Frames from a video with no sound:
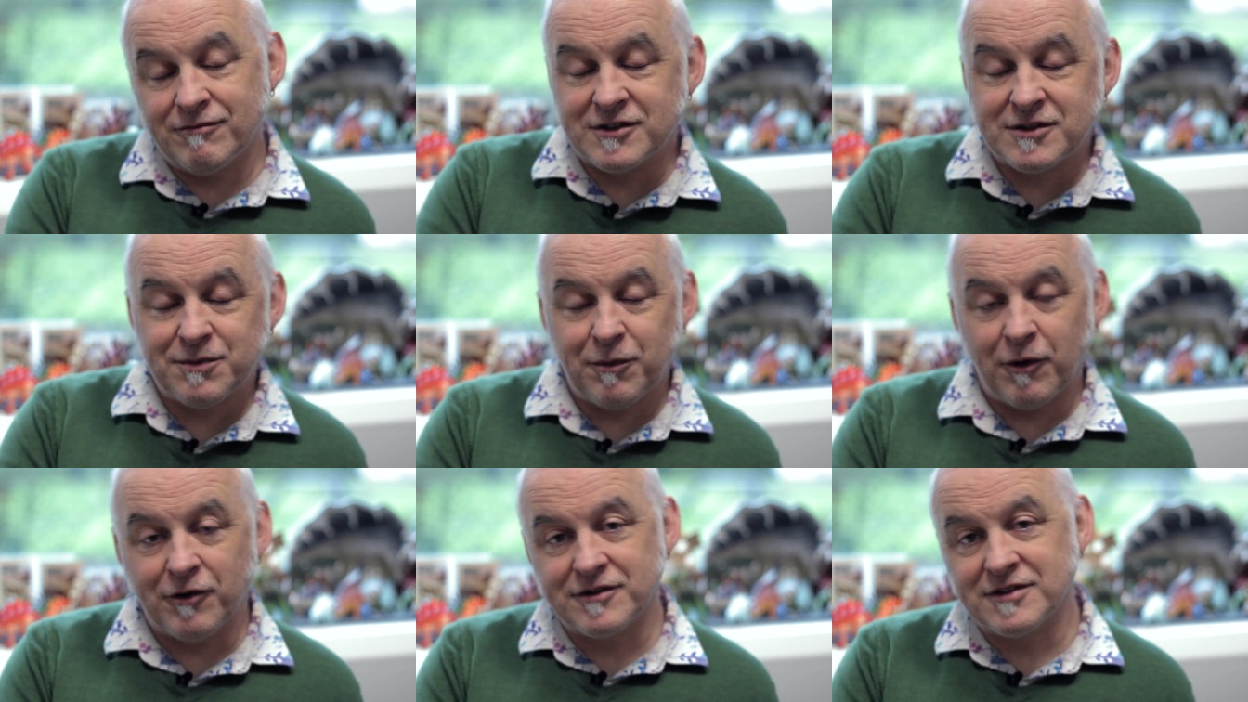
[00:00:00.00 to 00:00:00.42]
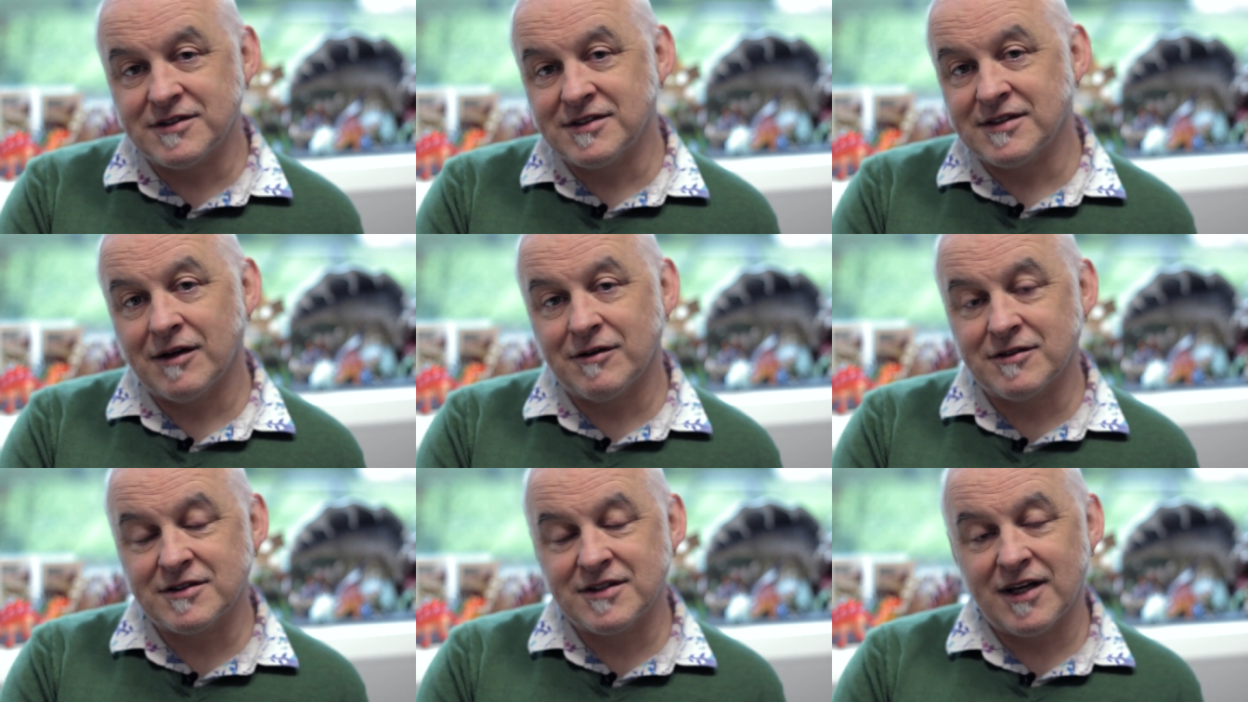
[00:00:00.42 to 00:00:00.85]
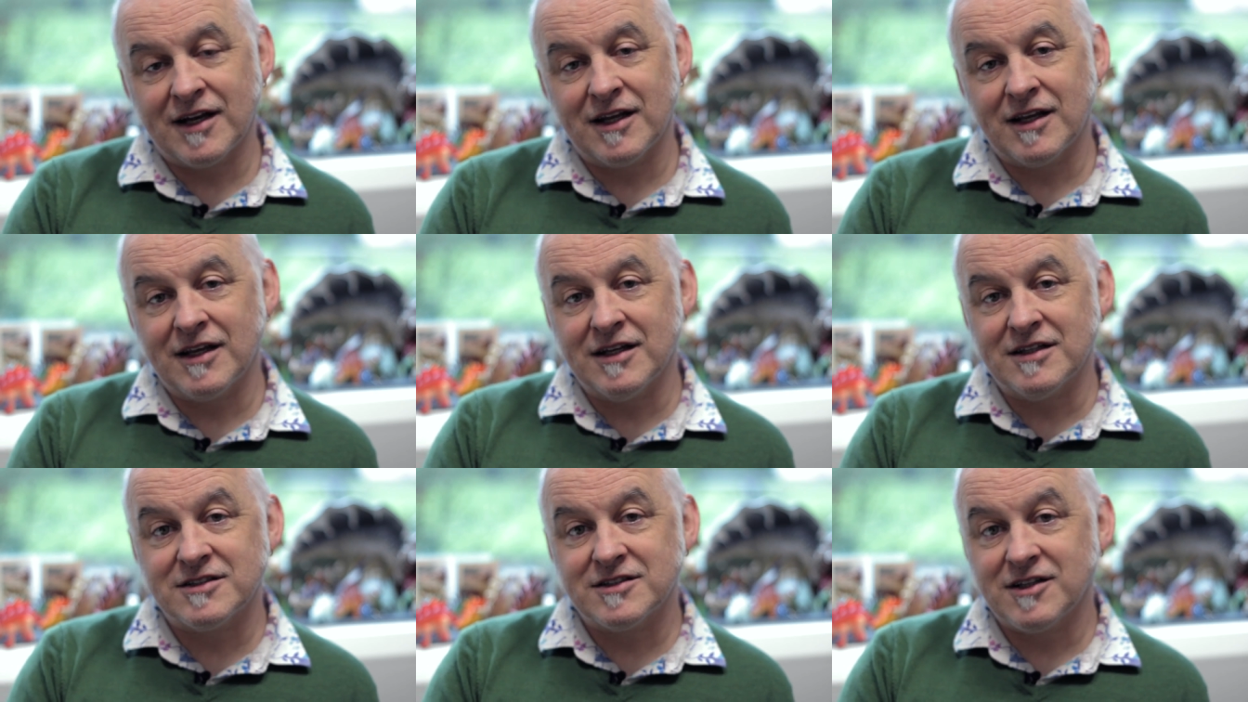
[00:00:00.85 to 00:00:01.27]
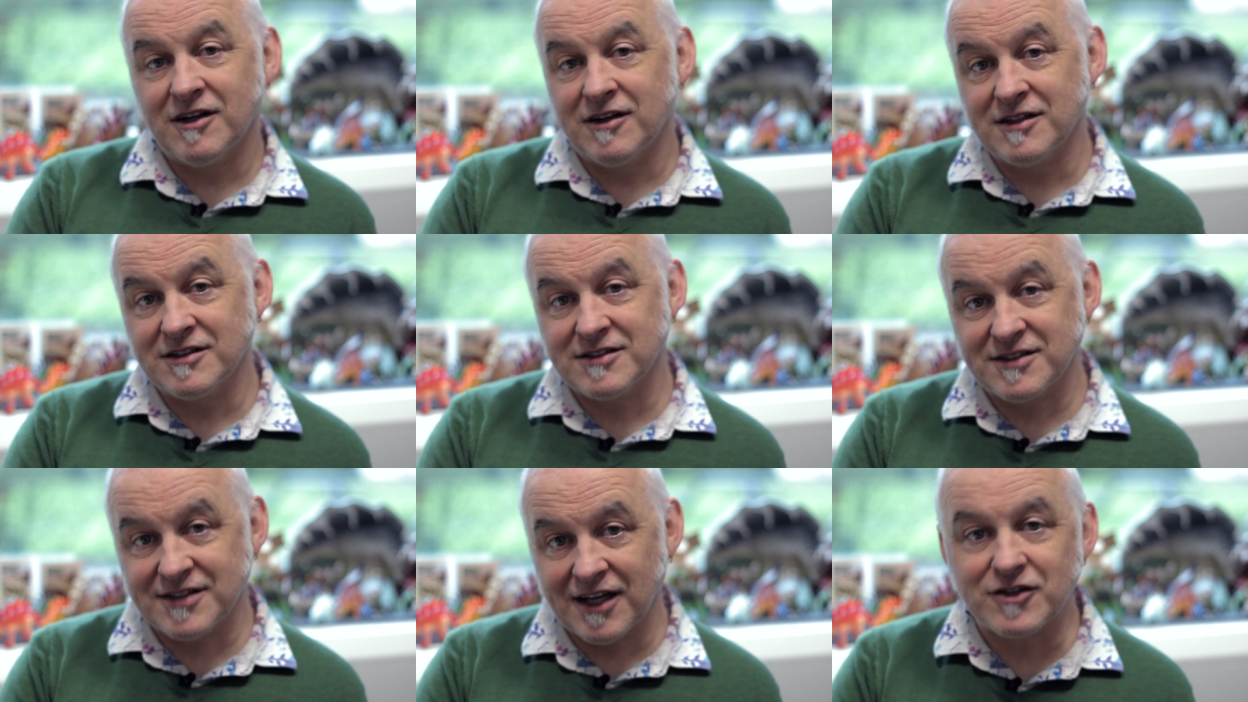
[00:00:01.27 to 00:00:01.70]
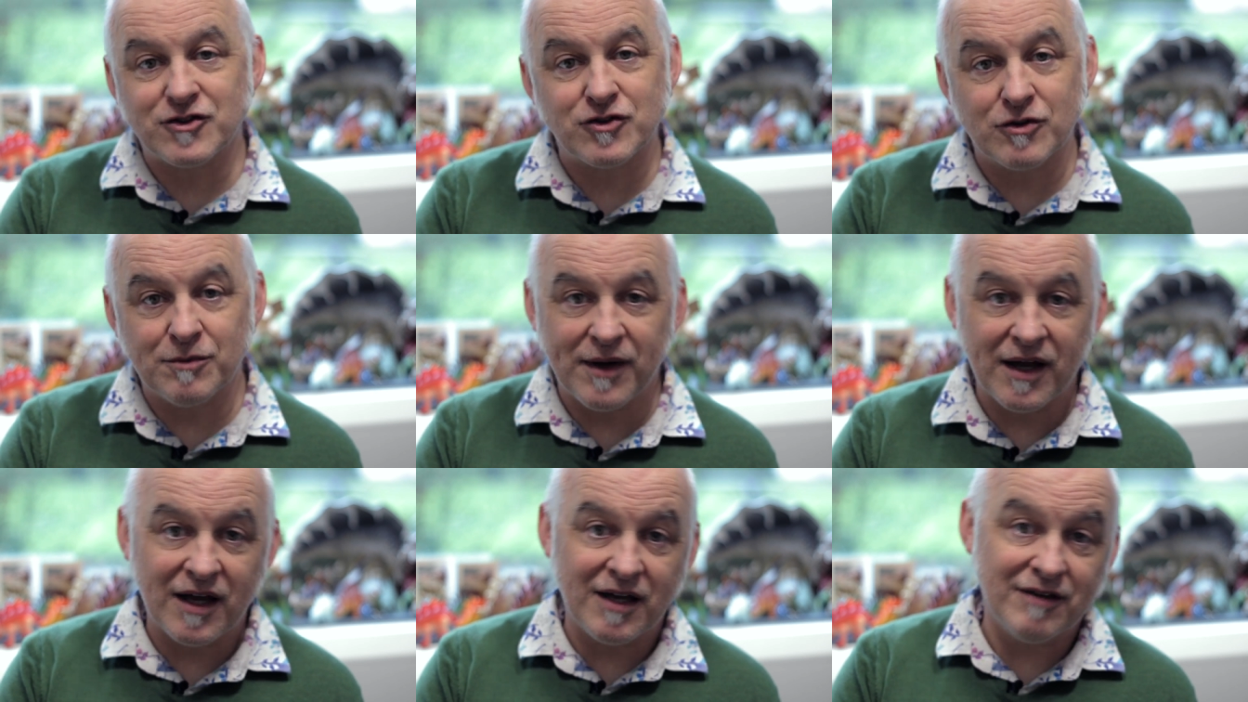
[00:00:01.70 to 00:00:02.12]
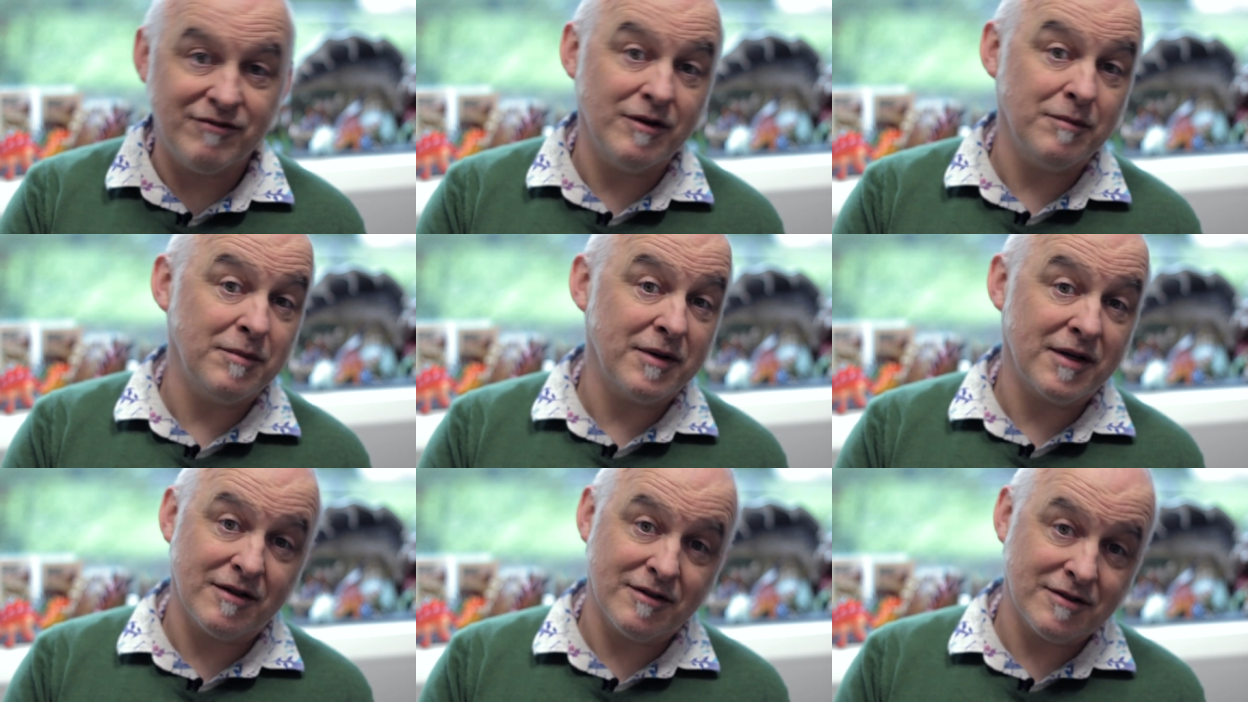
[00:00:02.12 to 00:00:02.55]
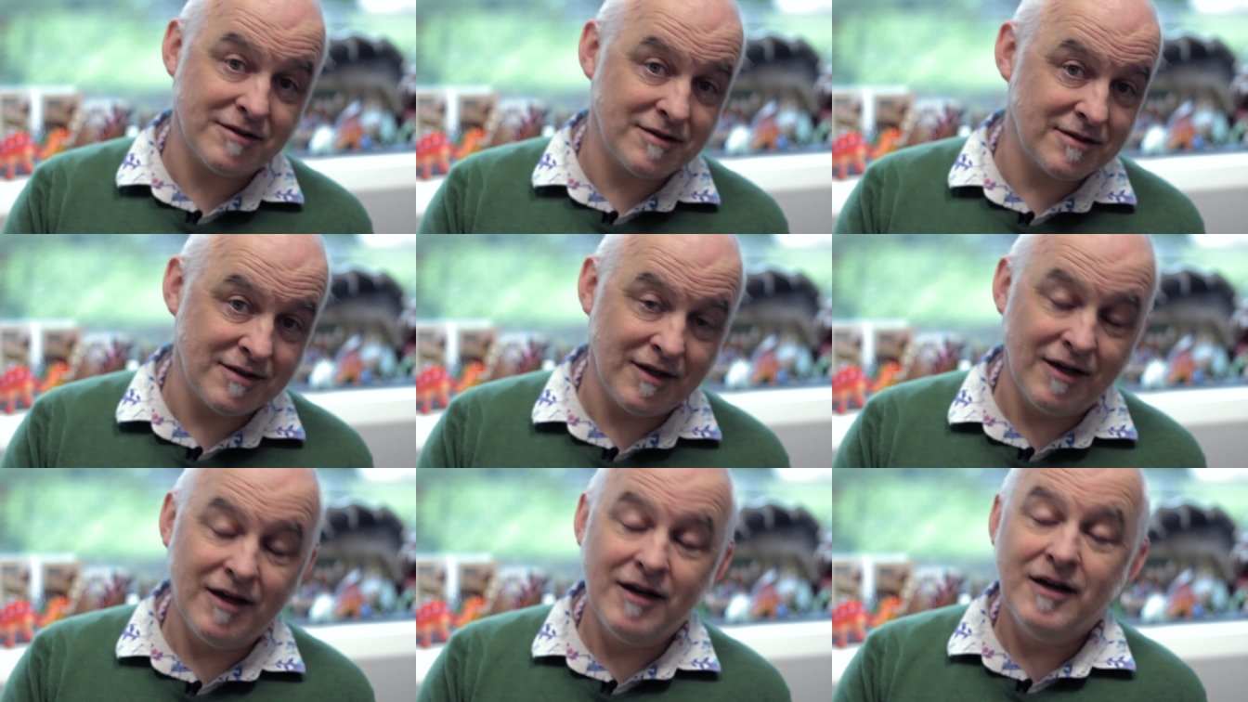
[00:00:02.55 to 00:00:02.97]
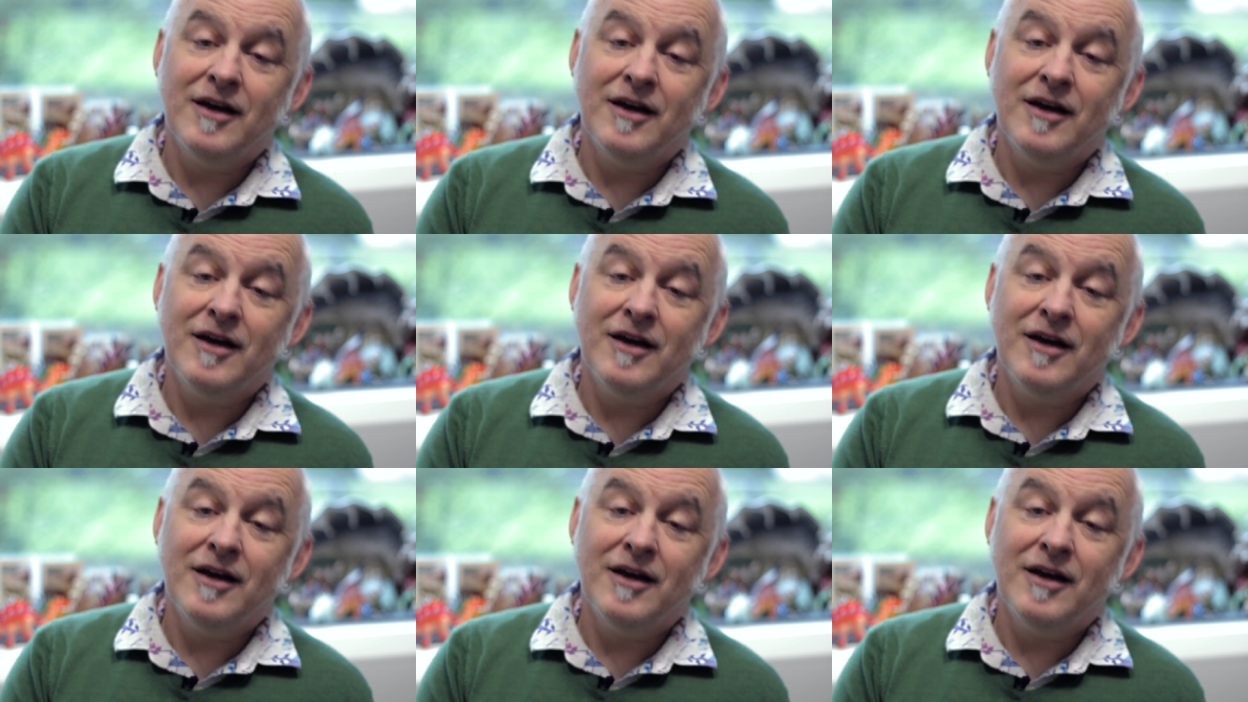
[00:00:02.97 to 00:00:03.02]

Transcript: responses I was getting in studying sexual behaviour, because